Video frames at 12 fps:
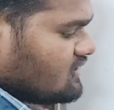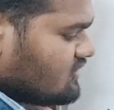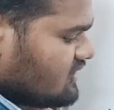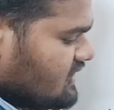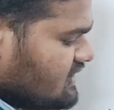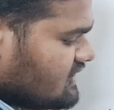
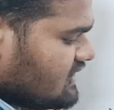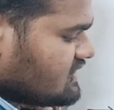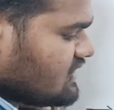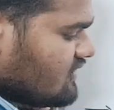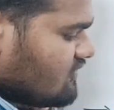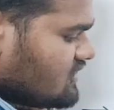So this
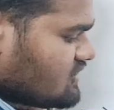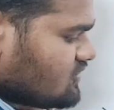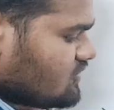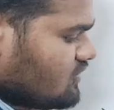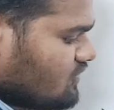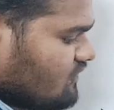is equals
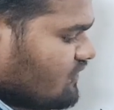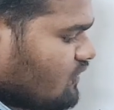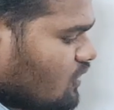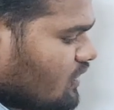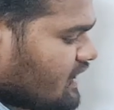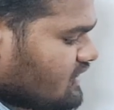to
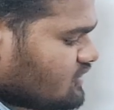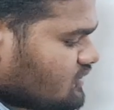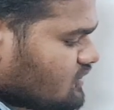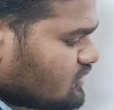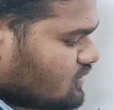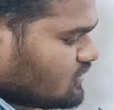4
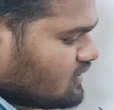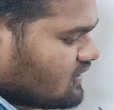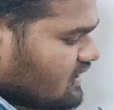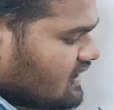into 2,